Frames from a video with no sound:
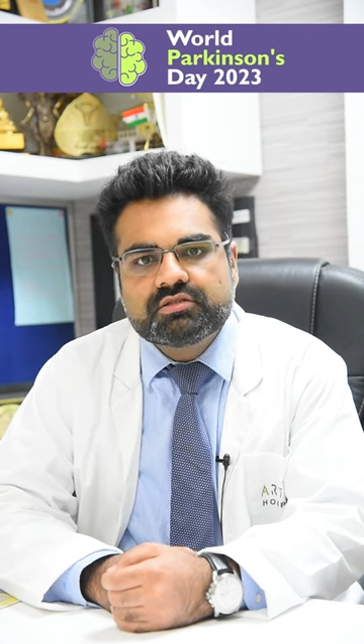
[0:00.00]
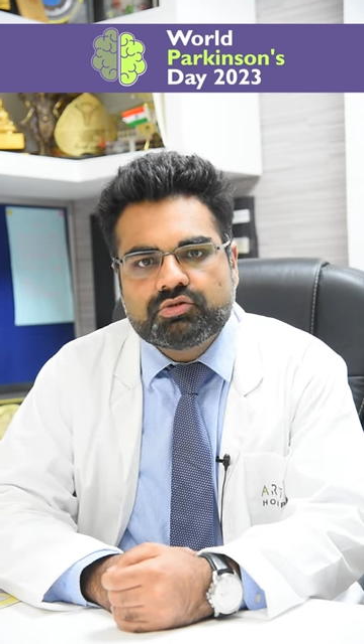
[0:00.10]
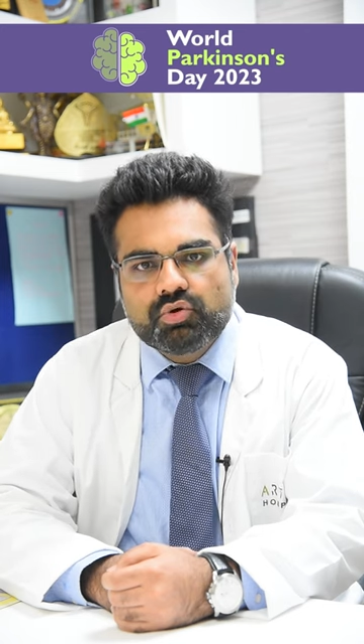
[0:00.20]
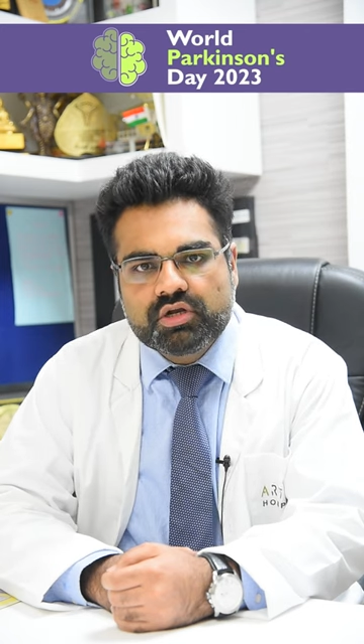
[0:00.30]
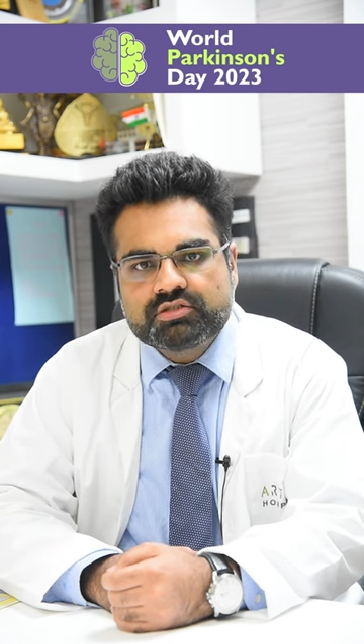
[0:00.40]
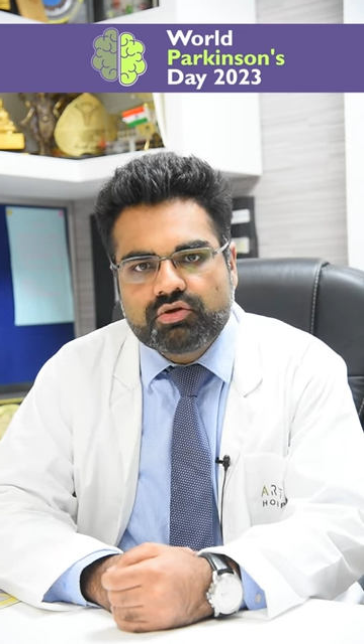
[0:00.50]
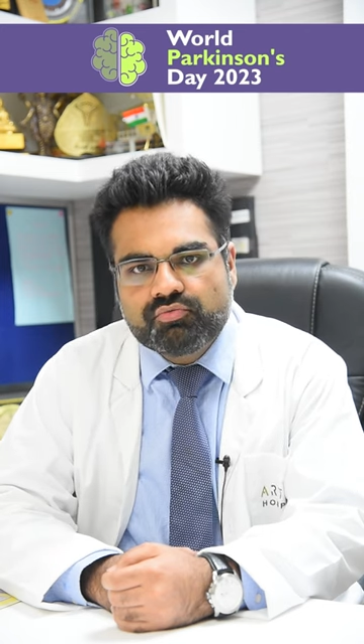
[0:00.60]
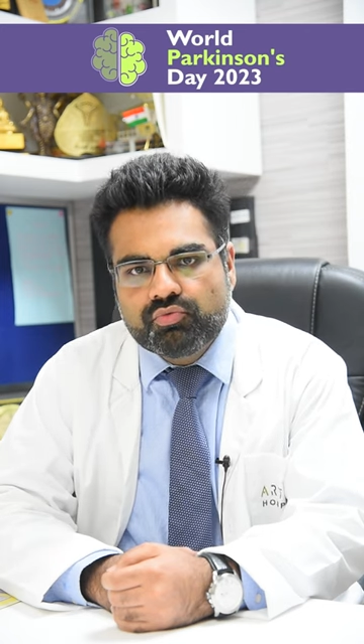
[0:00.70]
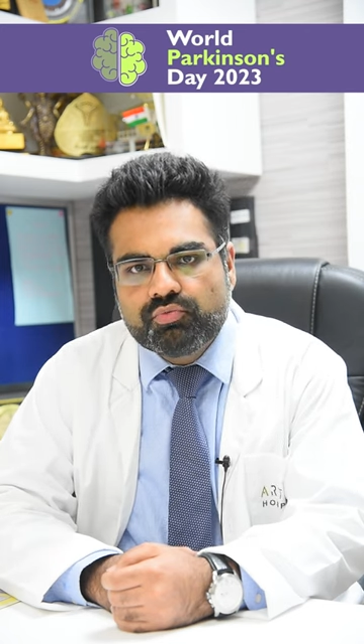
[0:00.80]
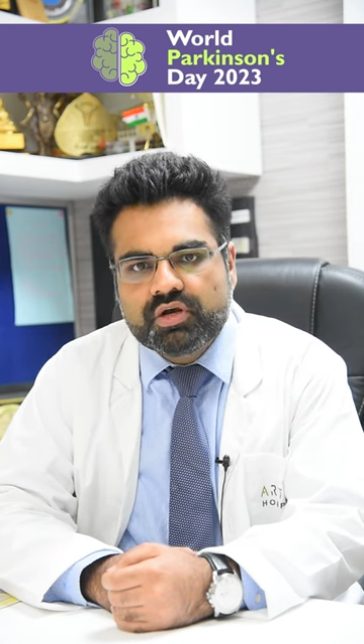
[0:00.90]
slowness
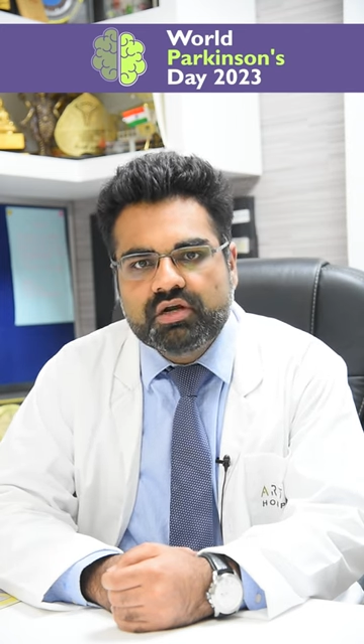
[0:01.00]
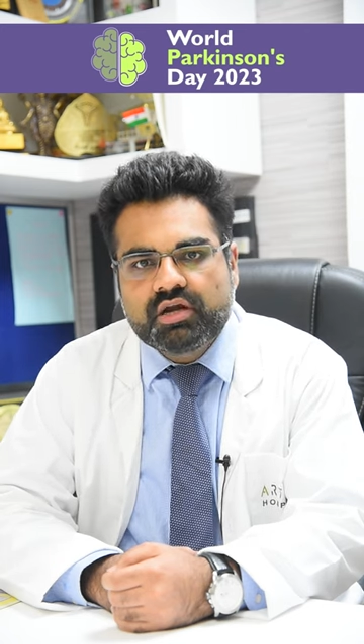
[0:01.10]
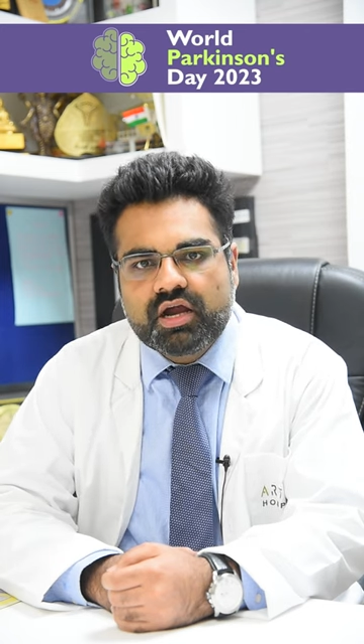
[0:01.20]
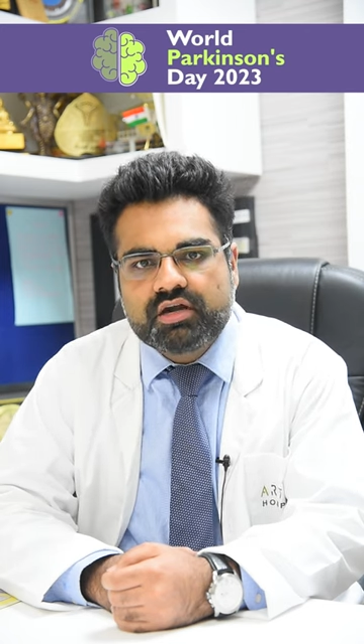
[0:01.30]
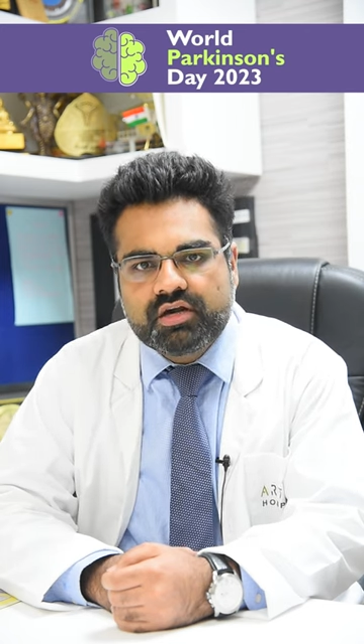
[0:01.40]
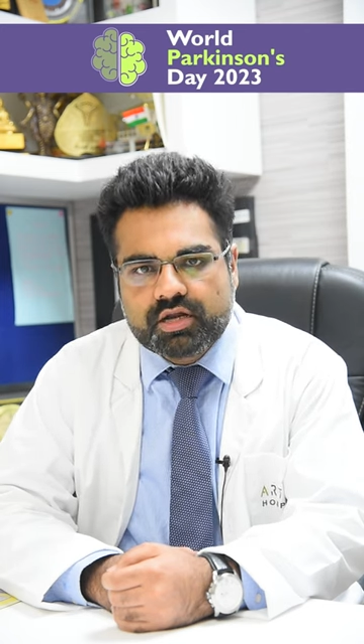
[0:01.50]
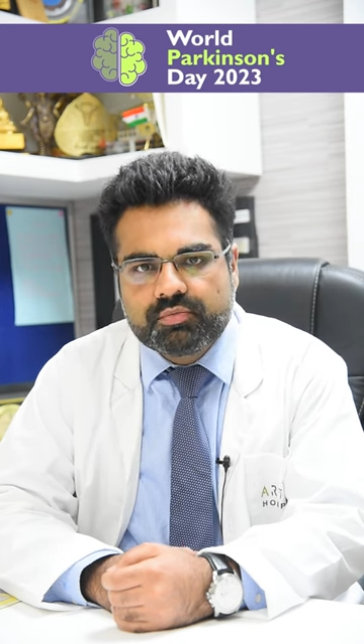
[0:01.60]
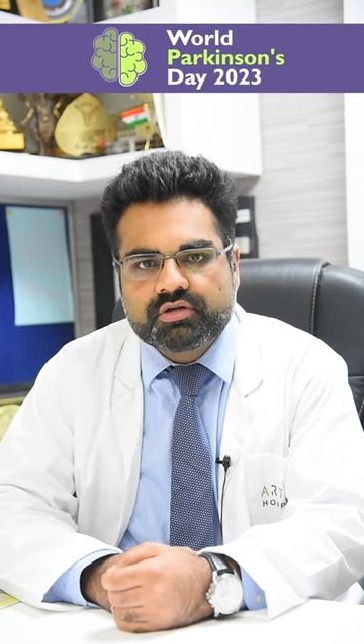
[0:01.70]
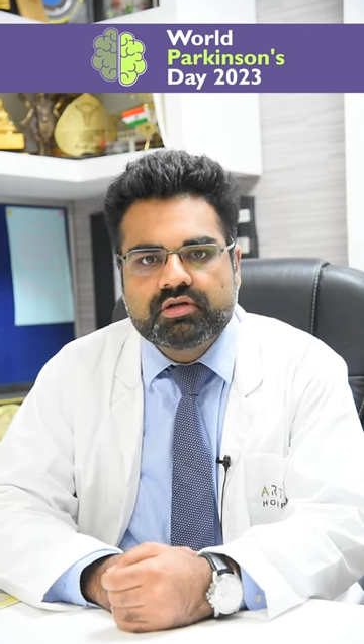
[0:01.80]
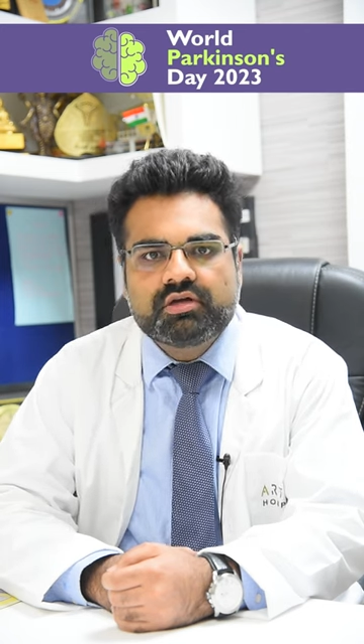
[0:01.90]
of movement, and tremor.